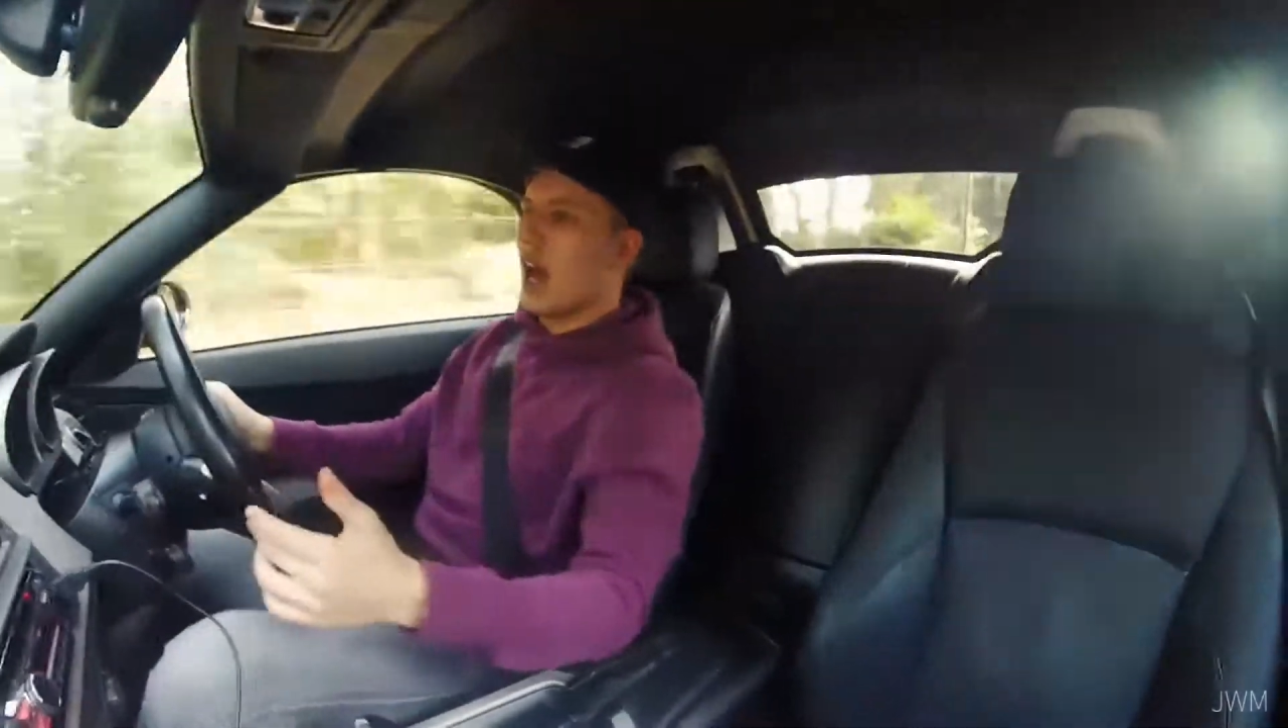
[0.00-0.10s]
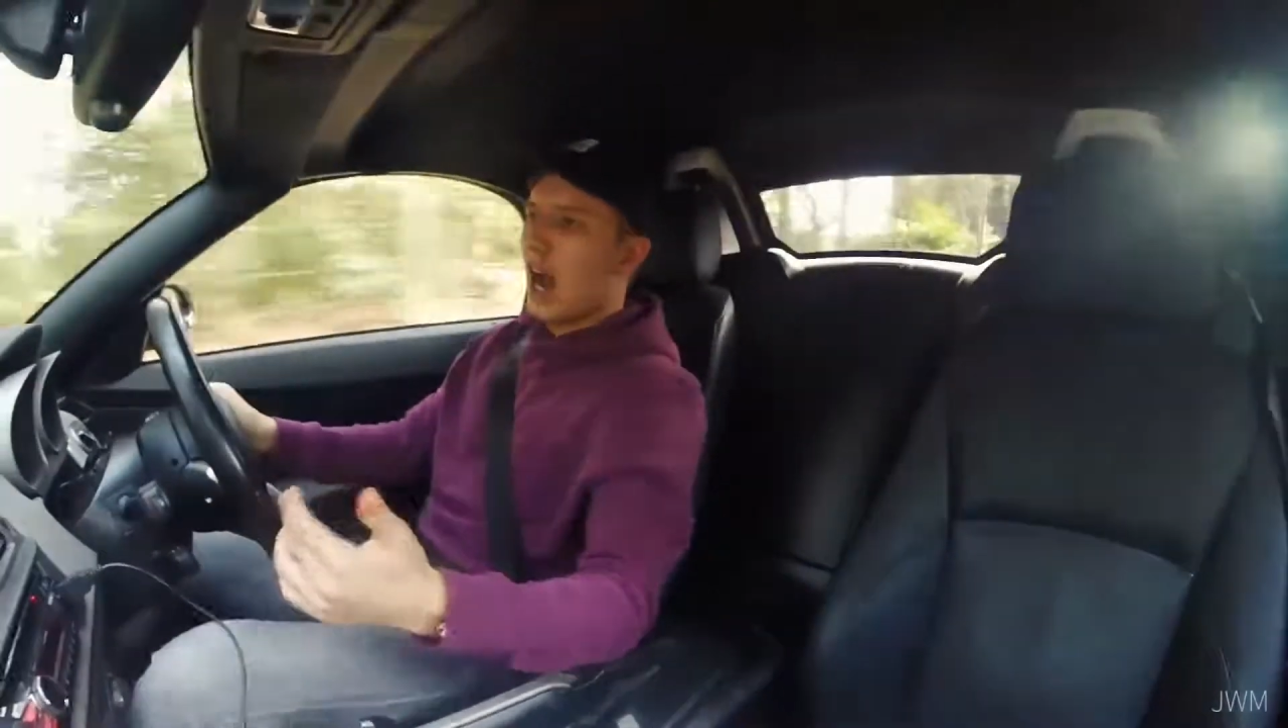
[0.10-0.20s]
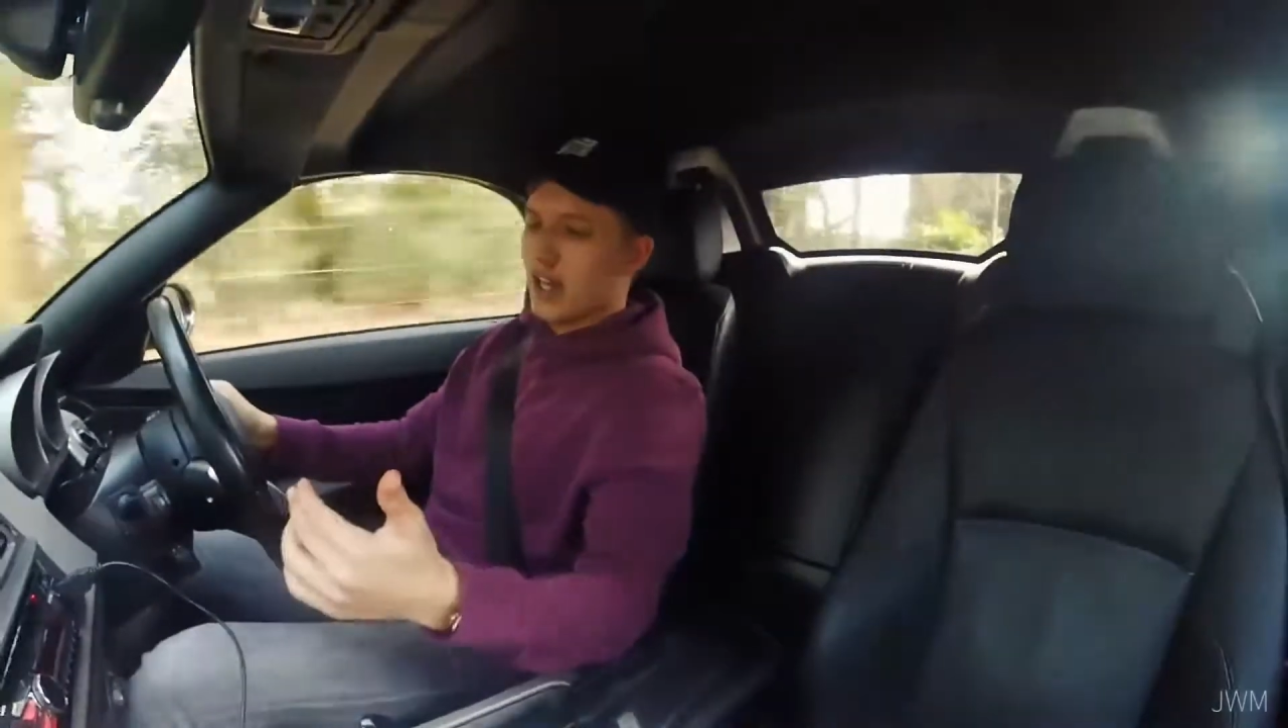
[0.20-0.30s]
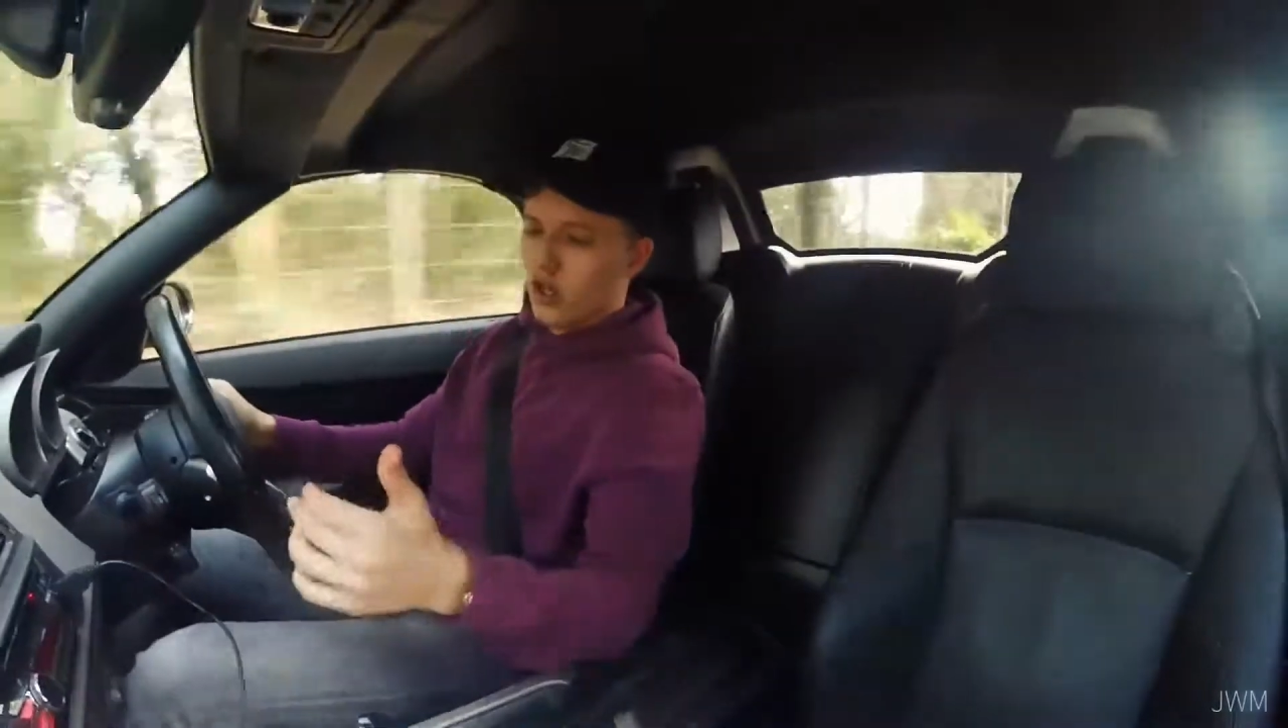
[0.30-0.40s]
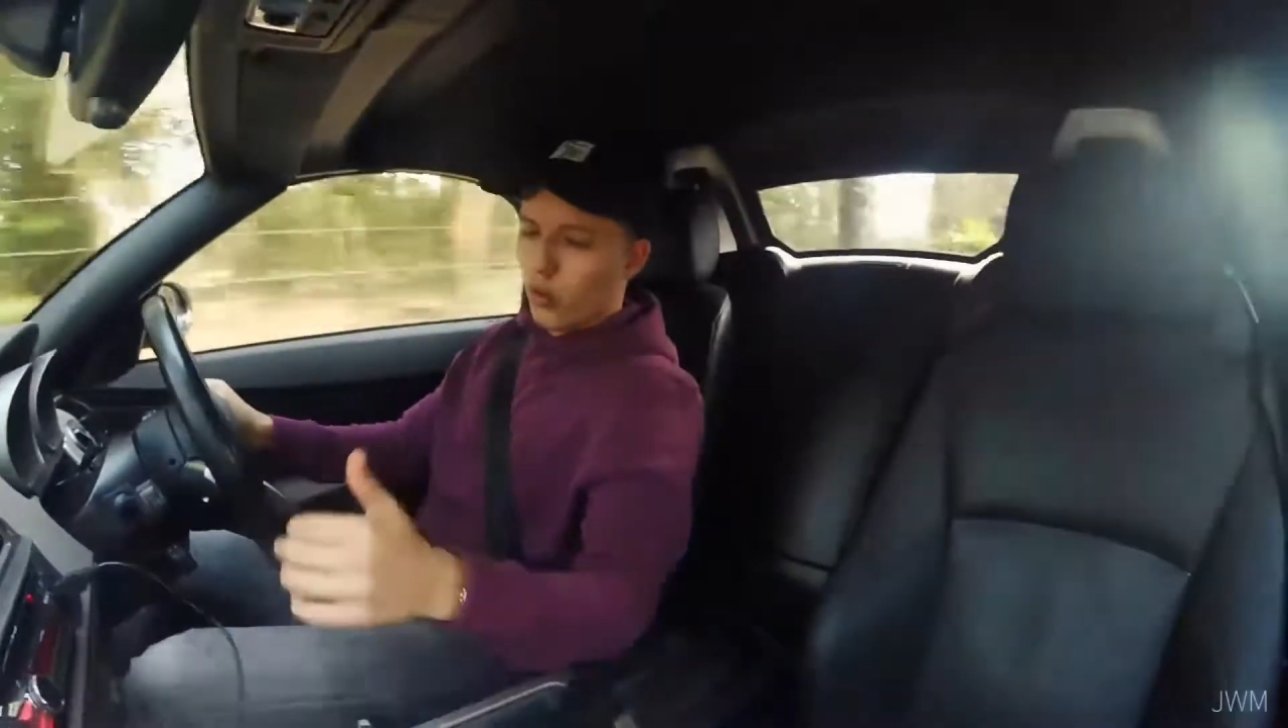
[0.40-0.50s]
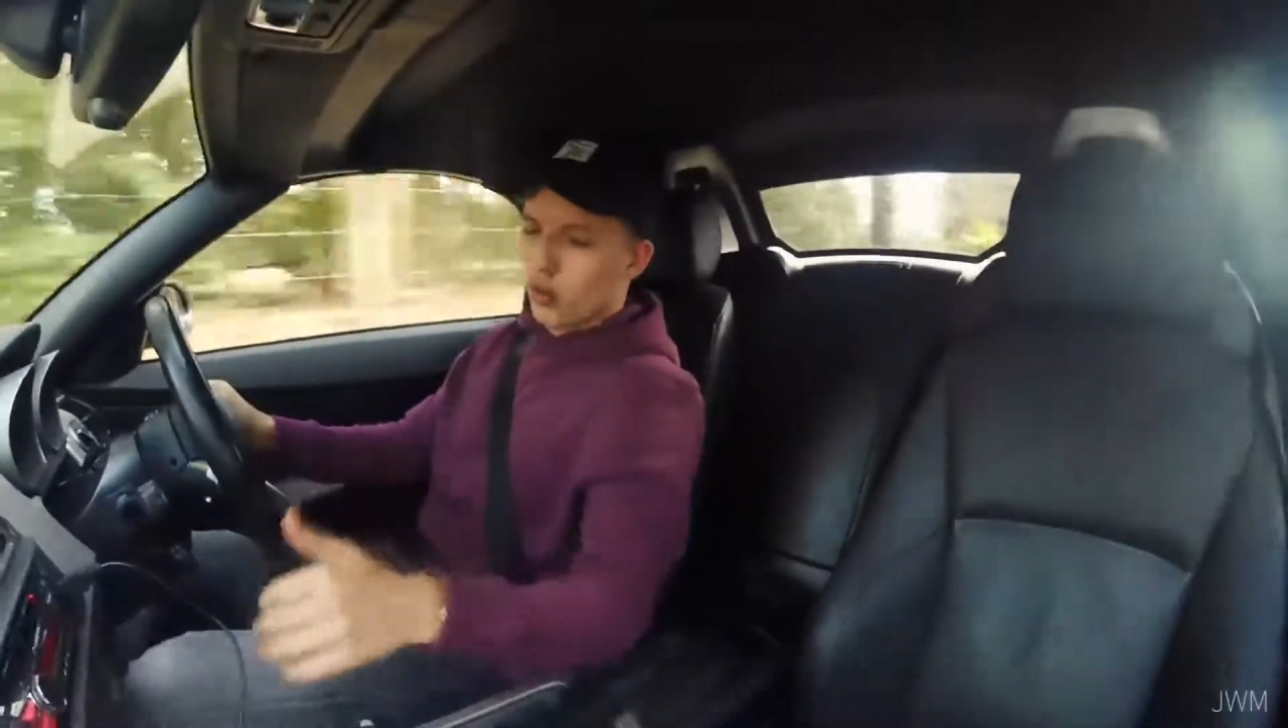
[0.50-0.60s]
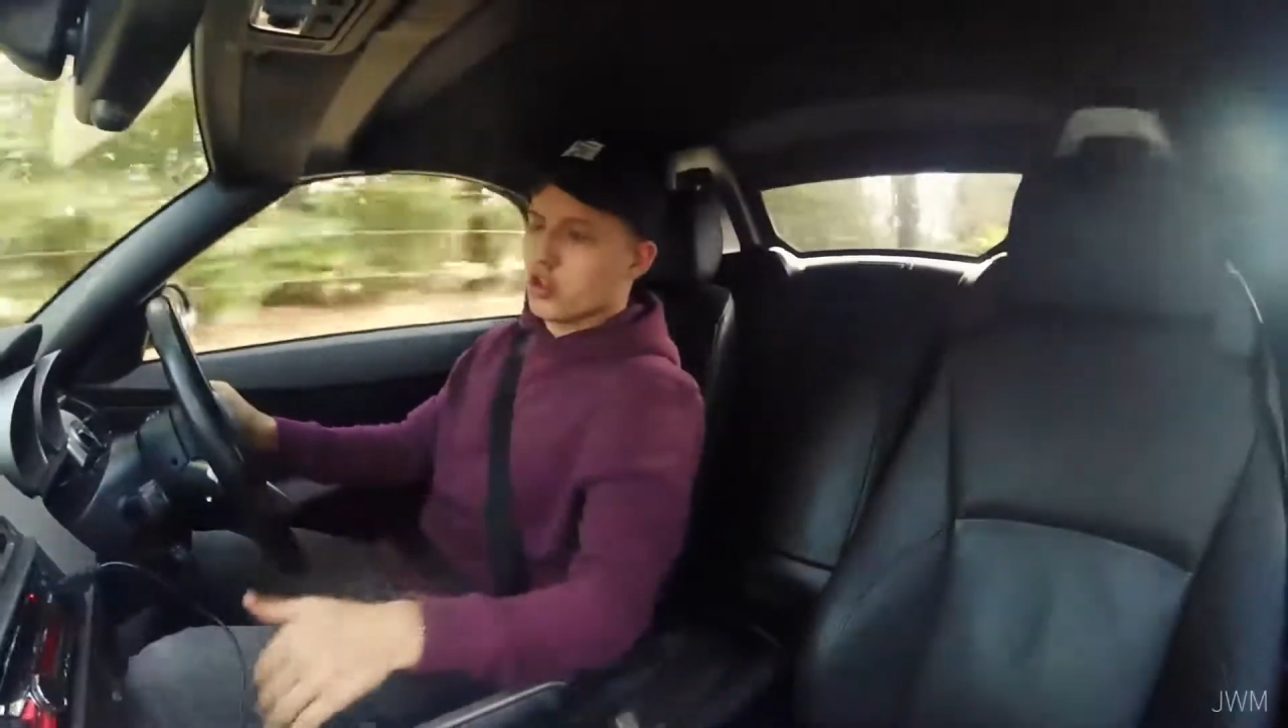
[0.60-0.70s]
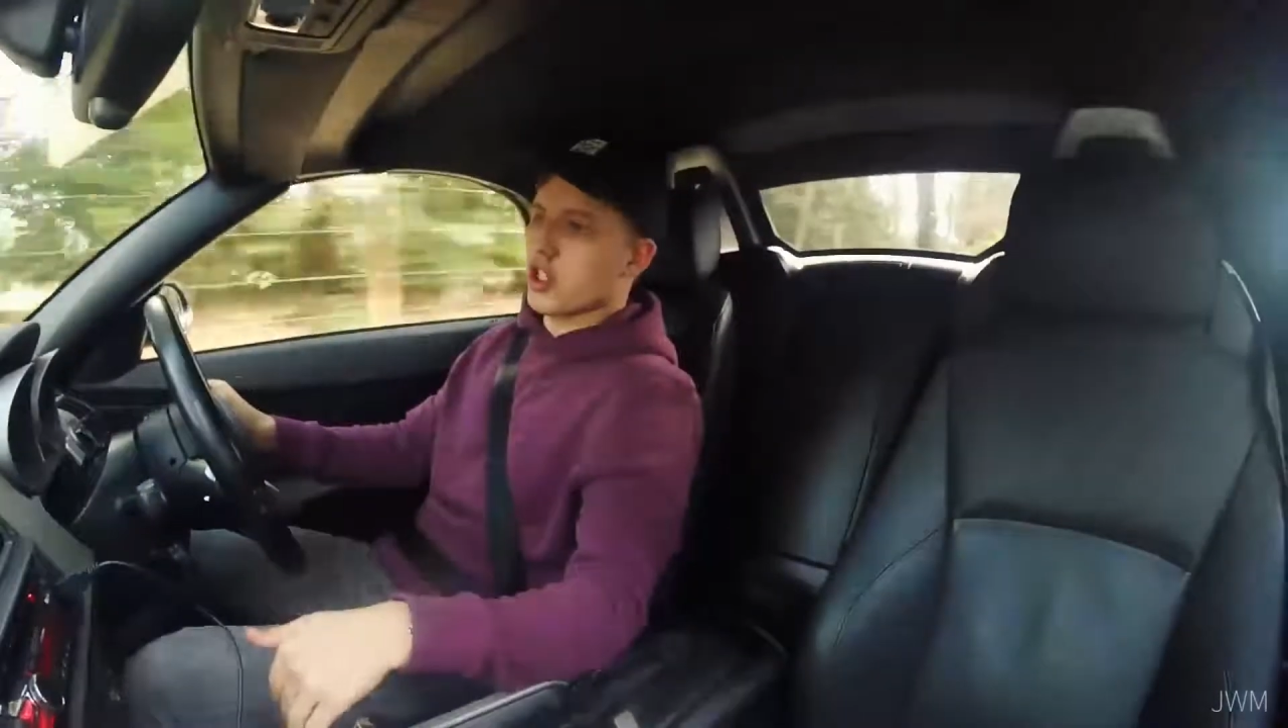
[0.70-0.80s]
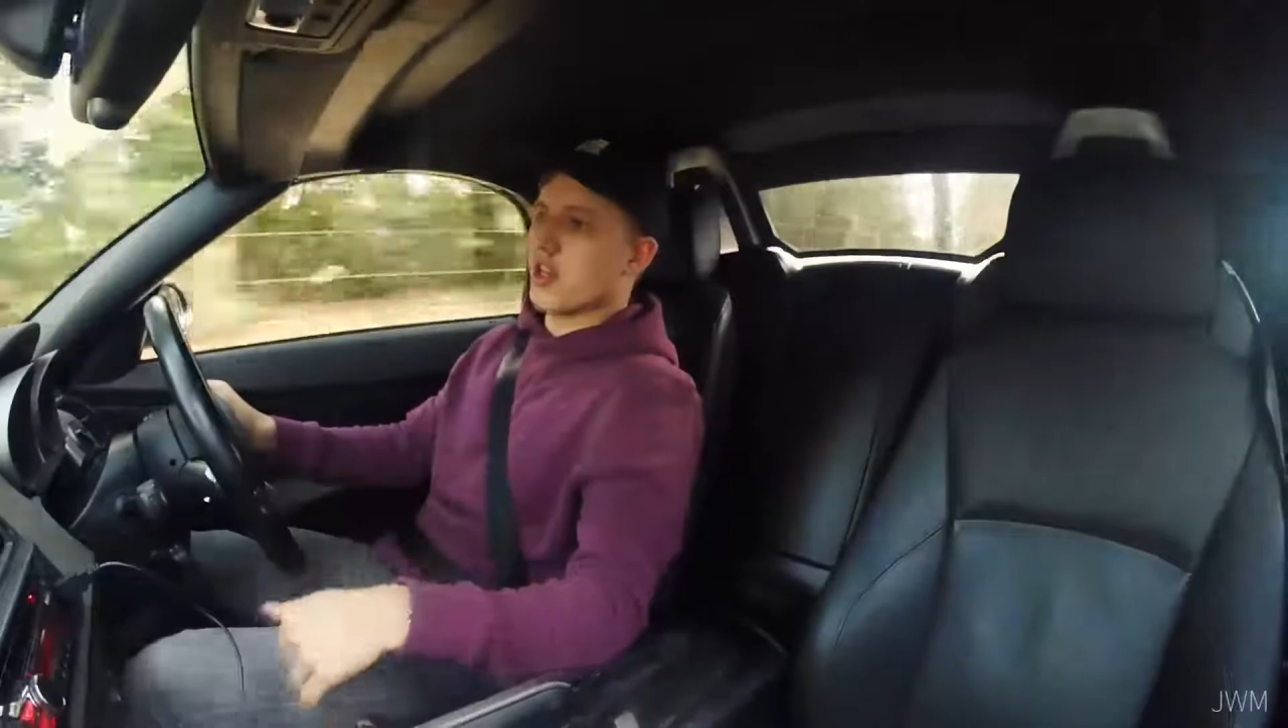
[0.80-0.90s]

and also